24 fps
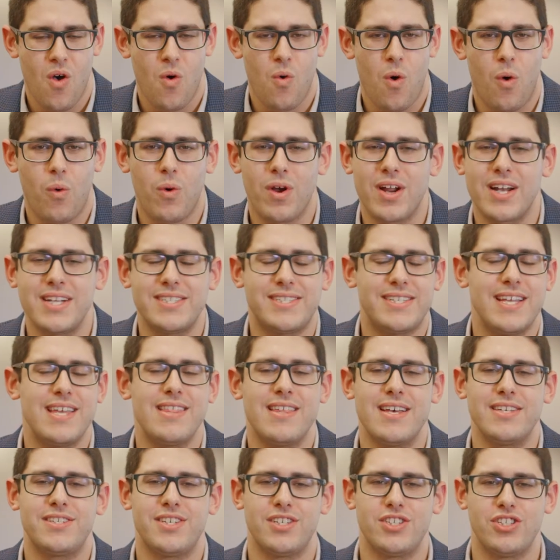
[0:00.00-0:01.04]
Well, we're going to see
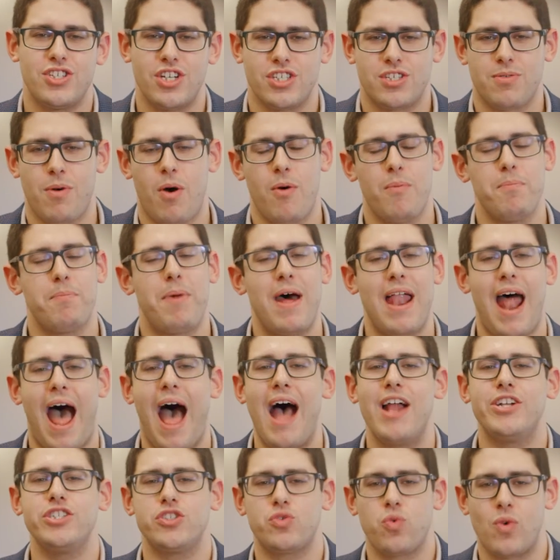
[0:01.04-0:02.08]
this in just a moment, but
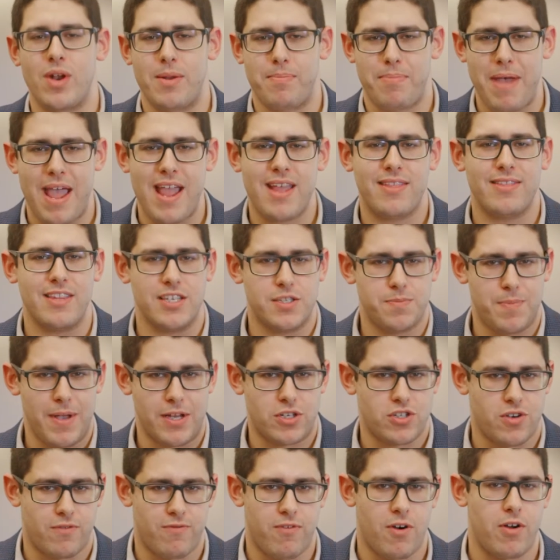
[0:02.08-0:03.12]
I just want to paint this
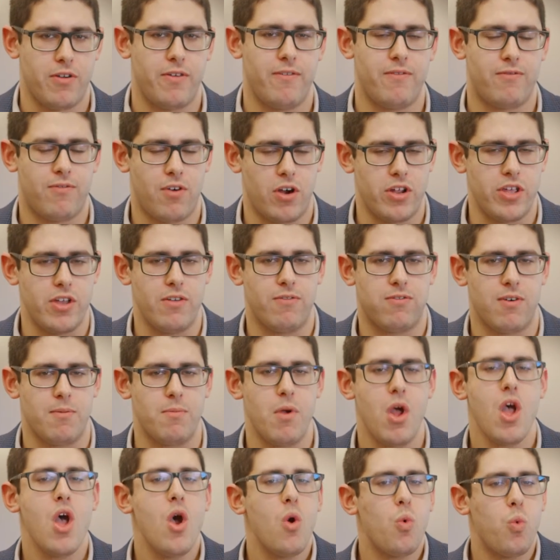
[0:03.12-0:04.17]
picture for you from
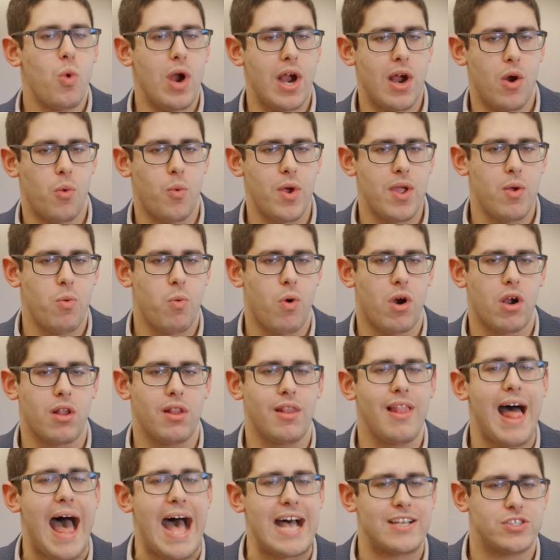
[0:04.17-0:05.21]
where we were
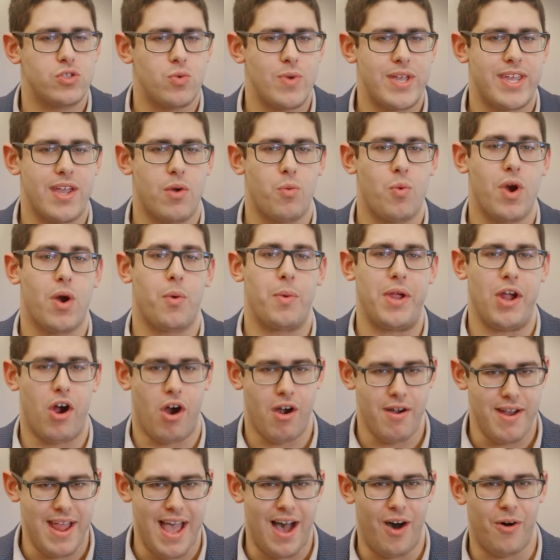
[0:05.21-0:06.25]
last week and where we
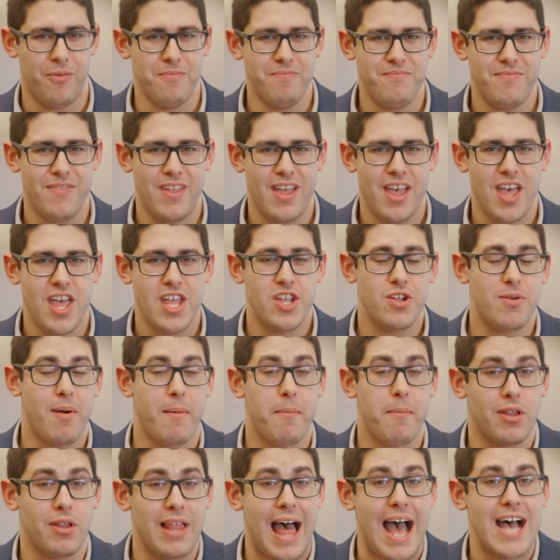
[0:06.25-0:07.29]
are now. You
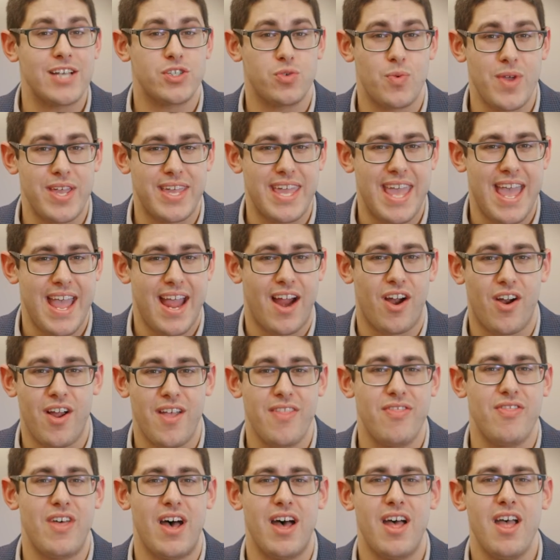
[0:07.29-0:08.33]
last week,
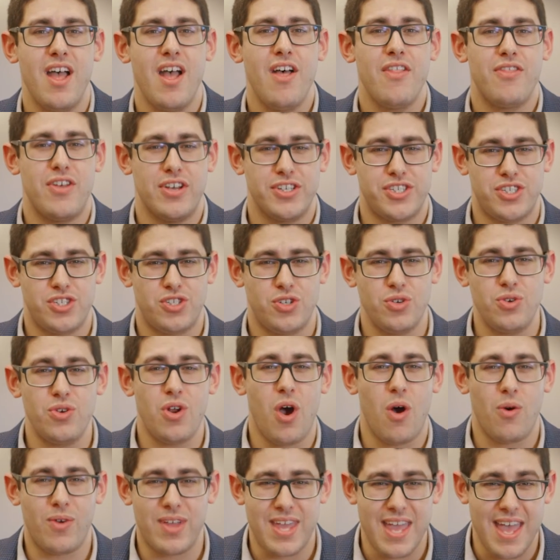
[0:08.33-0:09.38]
Herod, the
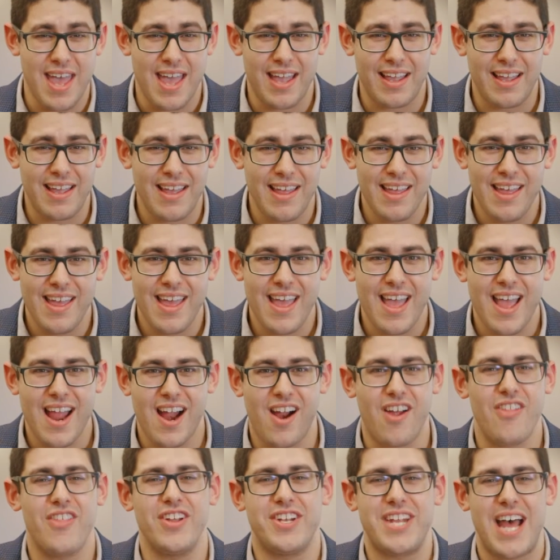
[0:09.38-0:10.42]
pseudo-king,
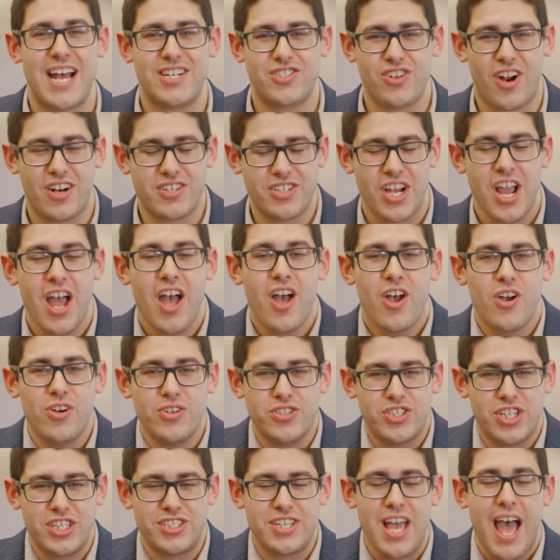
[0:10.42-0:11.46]
Herod the Tetrarch,
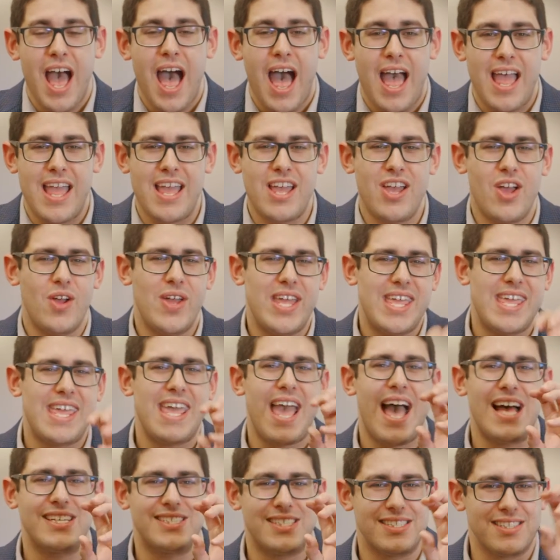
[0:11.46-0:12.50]
who's just,
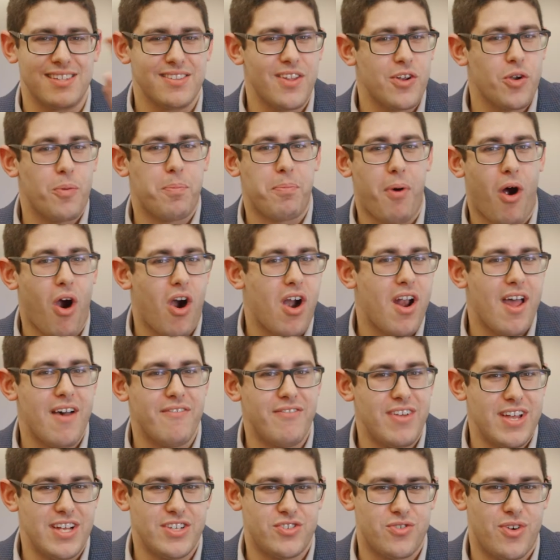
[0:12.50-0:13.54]
he has his little part
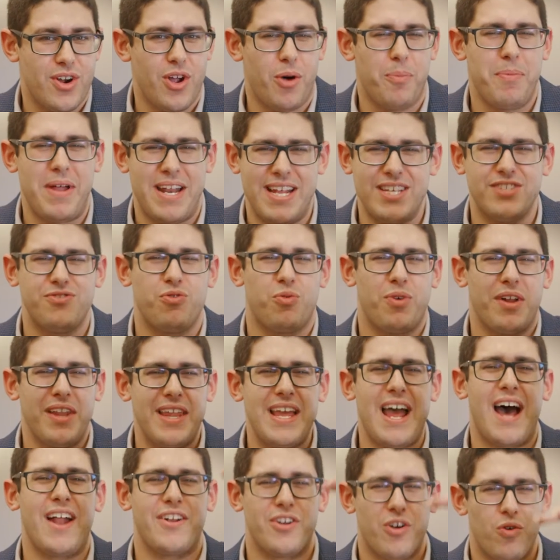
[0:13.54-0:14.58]
of Israel, but he's
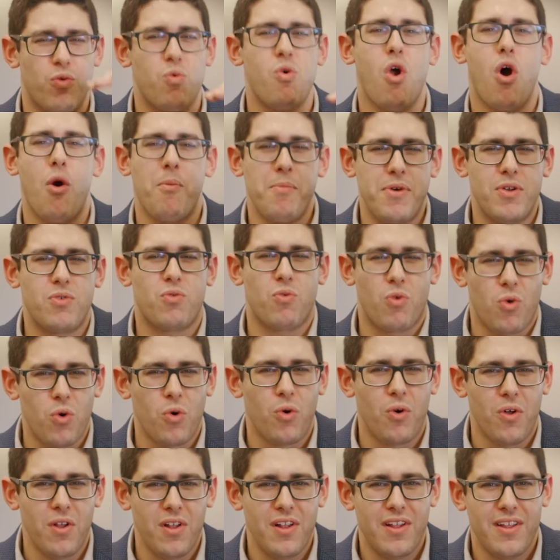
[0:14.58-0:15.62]
really under Roman
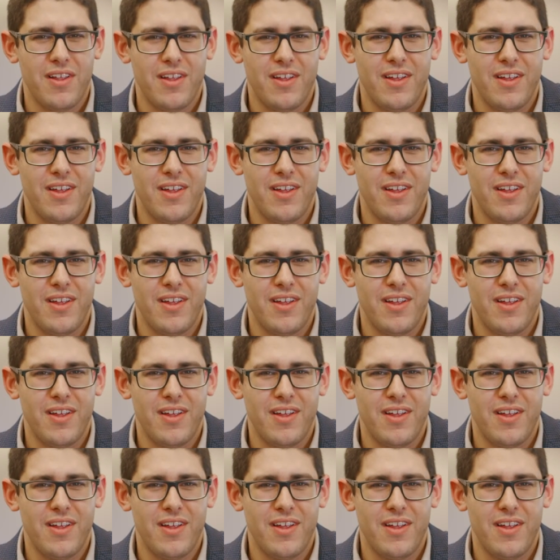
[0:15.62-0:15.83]
rule.